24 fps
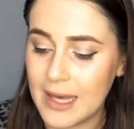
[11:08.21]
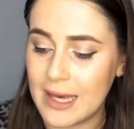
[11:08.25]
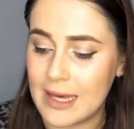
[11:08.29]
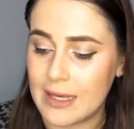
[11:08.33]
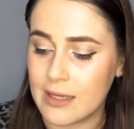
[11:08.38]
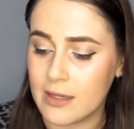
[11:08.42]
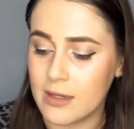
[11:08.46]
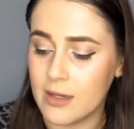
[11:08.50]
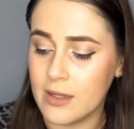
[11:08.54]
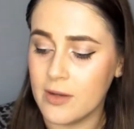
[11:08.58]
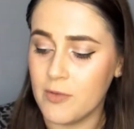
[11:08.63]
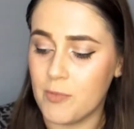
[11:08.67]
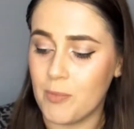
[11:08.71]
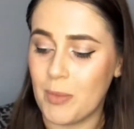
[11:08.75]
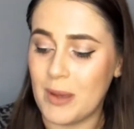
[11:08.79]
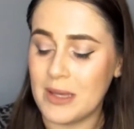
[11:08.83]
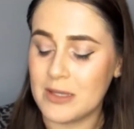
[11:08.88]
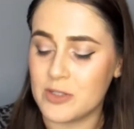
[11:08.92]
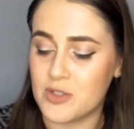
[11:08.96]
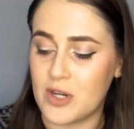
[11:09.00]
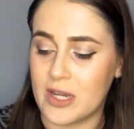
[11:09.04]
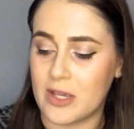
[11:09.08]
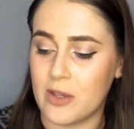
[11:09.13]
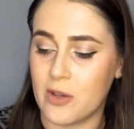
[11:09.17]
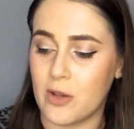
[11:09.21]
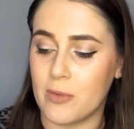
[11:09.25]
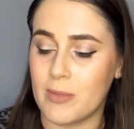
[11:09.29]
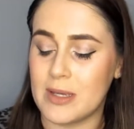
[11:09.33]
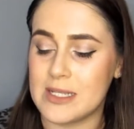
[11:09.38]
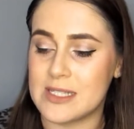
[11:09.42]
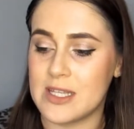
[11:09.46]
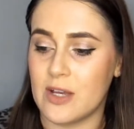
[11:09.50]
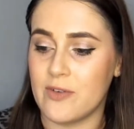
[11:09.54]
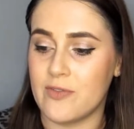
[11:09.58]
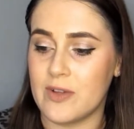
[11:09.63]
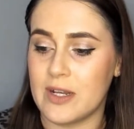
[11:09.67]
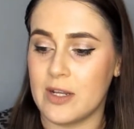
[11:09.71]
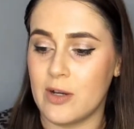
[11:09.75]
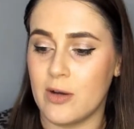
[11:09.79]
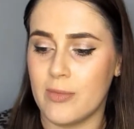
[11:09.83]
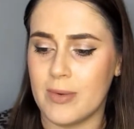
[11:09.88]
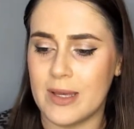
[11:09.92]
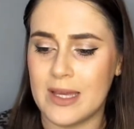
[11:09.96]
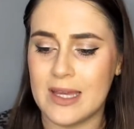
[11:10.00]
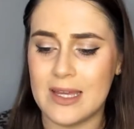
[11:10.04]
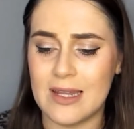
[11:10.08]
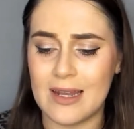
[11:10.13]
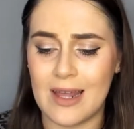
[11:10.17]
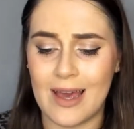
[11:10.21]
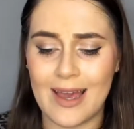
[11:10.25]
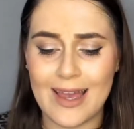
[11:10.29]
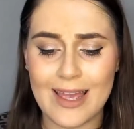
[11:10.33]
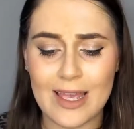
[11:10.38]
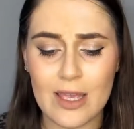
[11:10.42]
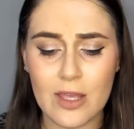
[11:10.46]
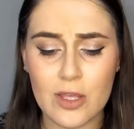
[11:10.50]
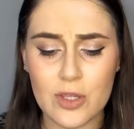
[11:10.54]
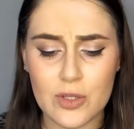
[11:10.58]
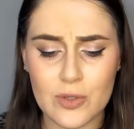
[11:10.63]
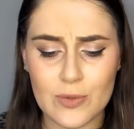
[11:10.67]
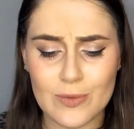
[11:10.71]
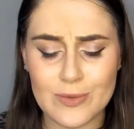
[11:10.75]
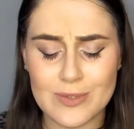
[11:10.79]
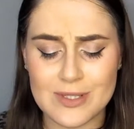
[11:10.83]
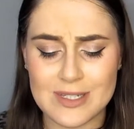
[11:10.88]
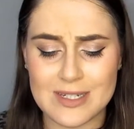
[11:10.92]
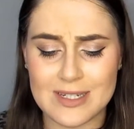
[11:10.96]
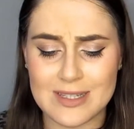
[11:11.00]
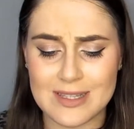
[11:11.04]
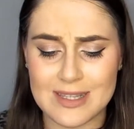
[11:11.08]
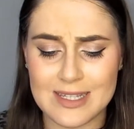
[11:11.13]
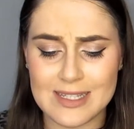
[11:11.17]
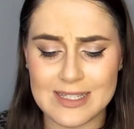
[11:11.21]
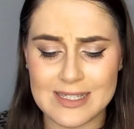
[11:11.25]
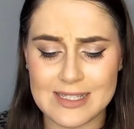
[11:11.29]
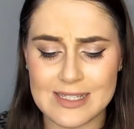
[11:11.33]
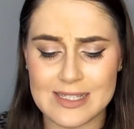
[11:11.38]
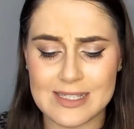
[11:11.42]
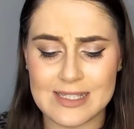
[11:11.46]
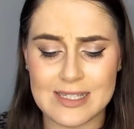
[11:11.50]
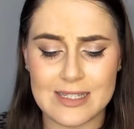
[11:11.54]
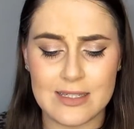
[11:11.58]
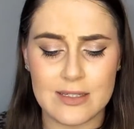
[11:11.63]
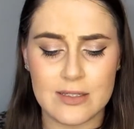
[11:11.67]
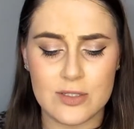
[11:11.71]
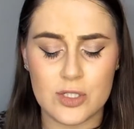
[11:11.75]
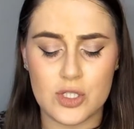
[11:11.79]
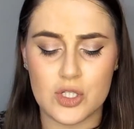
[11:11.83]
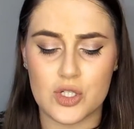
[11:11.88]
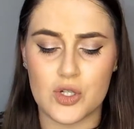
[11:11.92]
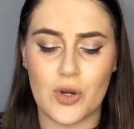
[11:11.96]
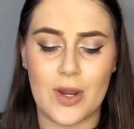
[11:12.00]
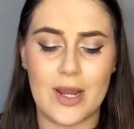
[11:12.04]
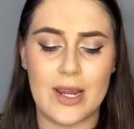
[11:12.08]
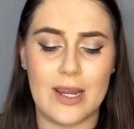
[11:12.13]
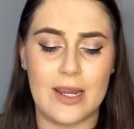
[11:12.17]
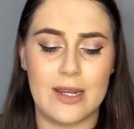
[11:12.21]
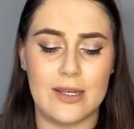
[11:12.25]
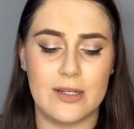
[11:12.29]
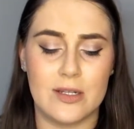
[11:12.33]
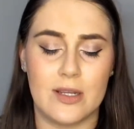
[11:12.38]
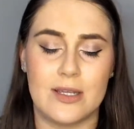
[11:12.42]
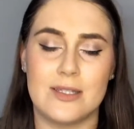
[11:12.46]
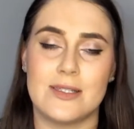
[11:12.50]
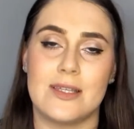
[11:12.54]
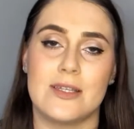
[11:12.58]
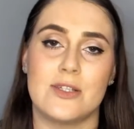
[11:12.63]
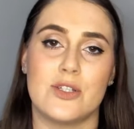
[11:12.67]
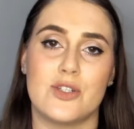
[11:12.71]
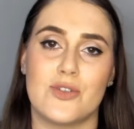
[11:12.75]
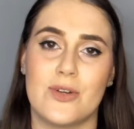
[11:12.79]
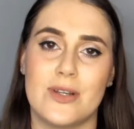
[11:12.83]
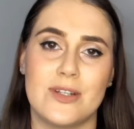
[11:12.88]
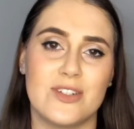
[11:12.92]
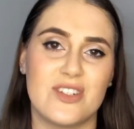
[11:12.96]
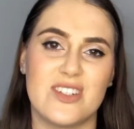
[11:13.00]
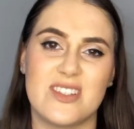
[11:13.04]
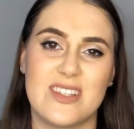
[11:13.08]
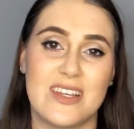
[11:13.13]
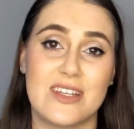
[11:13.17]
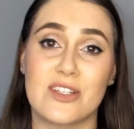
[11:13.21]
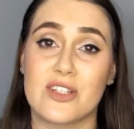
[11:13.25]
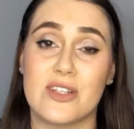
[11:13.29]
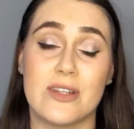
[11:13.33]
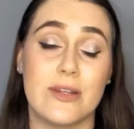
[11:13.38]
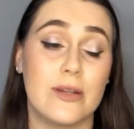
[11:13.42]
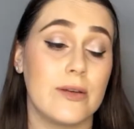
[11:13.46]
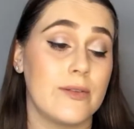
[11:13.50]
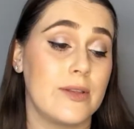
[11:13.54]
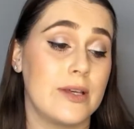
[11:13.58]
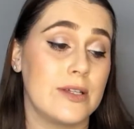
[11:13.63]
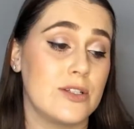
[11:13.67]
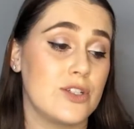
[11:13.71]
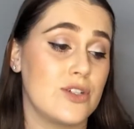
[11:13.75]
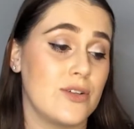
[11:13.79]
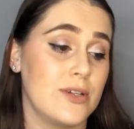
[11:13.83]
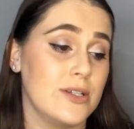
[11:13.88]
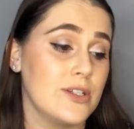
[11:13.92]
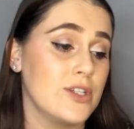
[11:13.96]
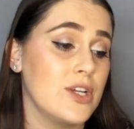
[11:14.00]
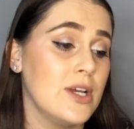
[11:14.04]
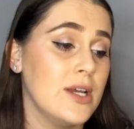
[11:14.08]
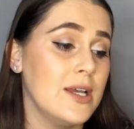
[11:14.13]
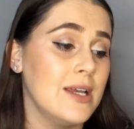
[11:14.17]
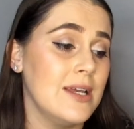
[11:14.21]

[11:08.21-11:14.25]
Kind of backtracking on myself a little bit. I used this strange, I say strange, it's actually not that strange.